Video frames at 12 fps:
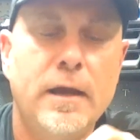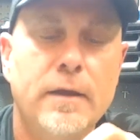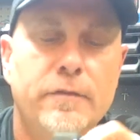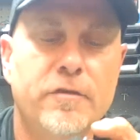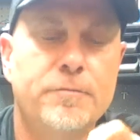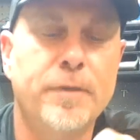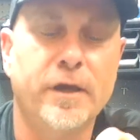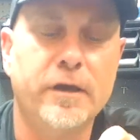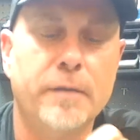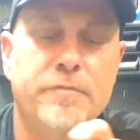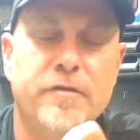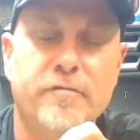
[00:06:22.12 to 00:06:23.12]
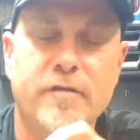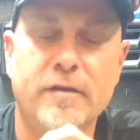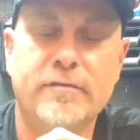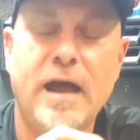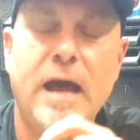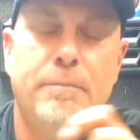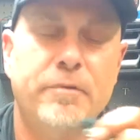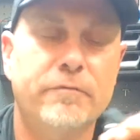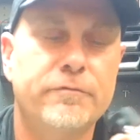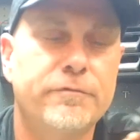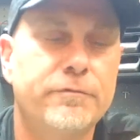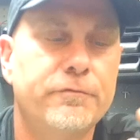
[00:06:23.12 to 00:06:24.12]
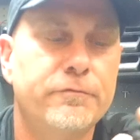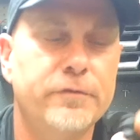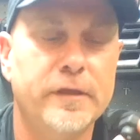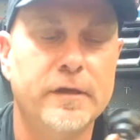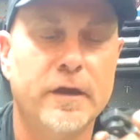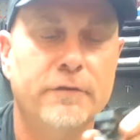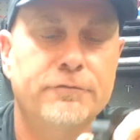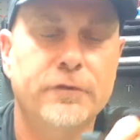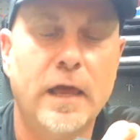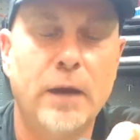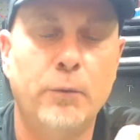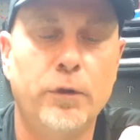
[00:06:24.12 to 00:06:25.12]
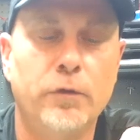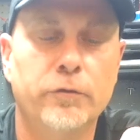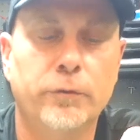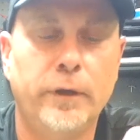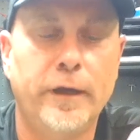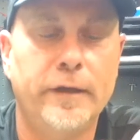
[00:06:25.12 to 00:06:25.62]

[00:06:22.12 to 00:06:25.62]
This pickup sits on top of the flywheel,